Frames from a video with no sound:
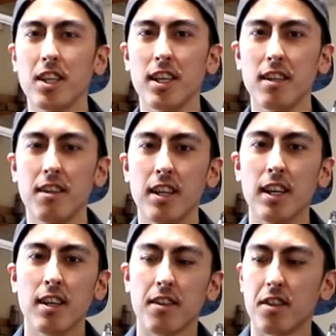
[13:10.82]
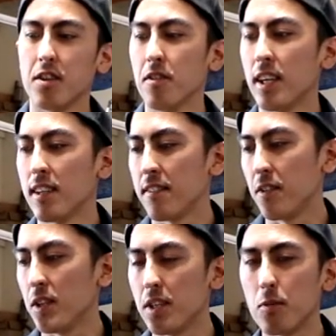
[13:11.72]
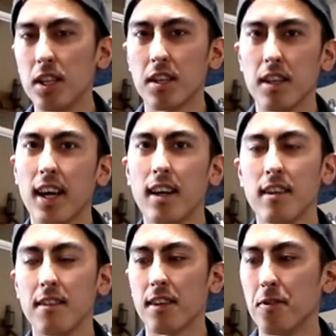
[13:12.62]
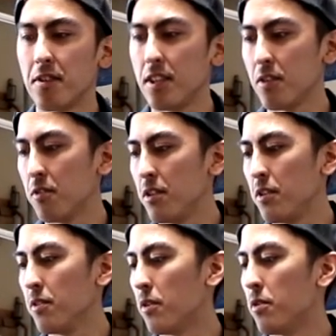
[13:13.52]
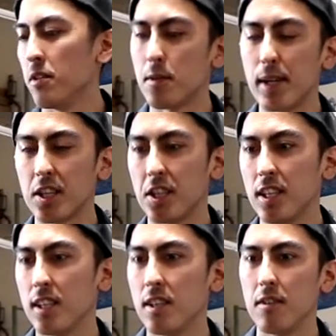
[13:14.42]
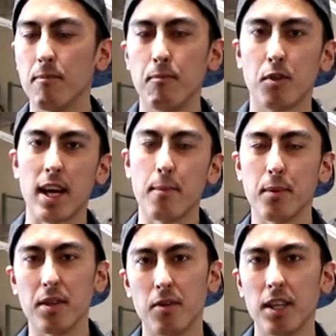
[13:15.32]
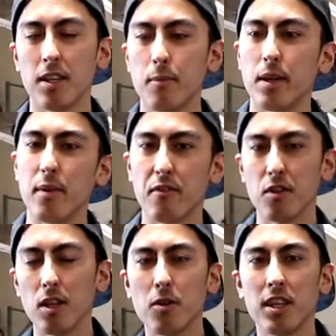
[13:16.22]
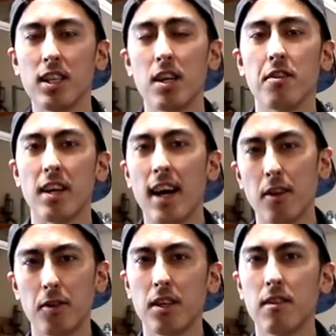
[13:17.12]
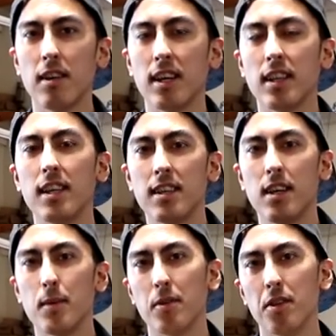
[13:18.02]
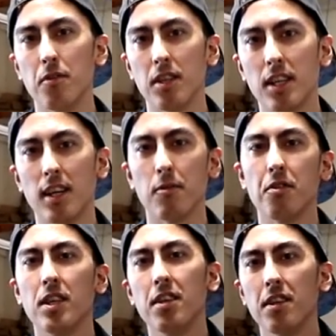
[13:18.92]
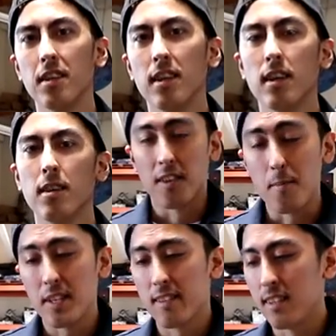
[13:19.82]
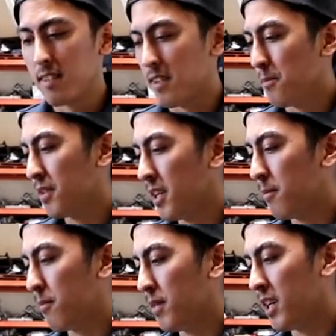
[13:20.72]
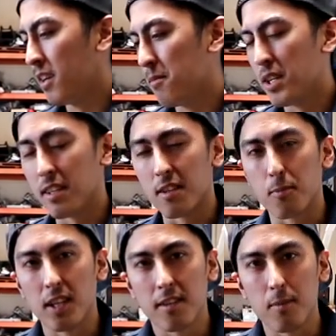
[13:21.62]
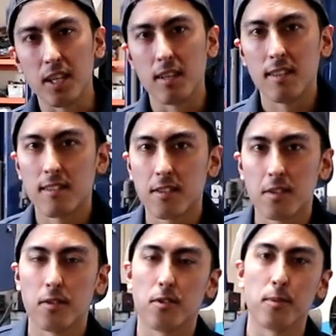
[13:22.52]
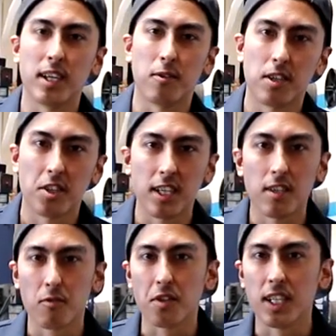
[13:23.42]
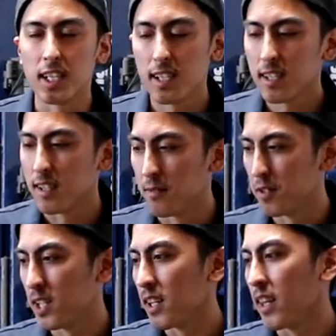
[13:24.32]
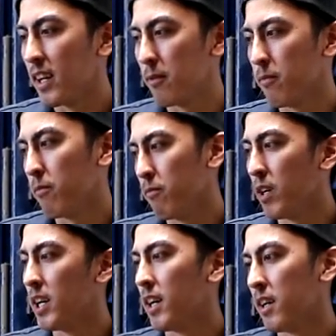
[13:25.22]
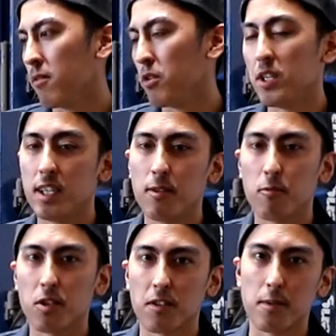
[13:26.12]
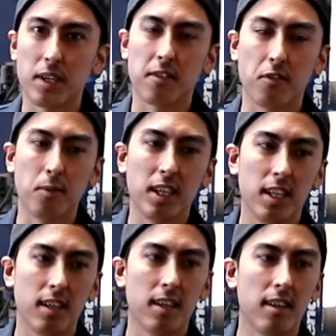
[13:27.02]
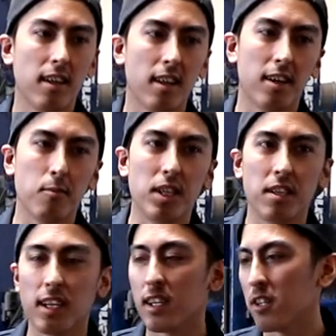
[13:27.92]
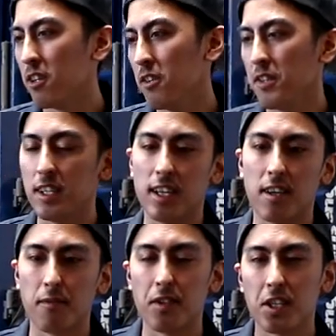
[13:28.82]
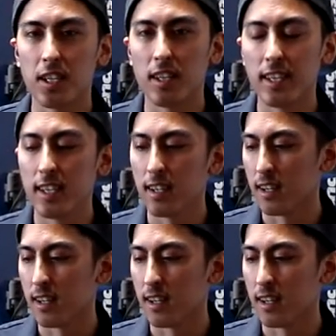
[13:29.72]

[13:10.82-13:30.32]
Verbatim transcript: change. So I guess the only tweak to that is I would still do the whole inspection and cap up the oil, but before lowering it down to add oil, at that time I would do the tire rotation. So that basically sums up uh, my express maintenance or my oil change routine. I feel like that uh, routine works the best for me. It allowed me to get cars in and out efficiently.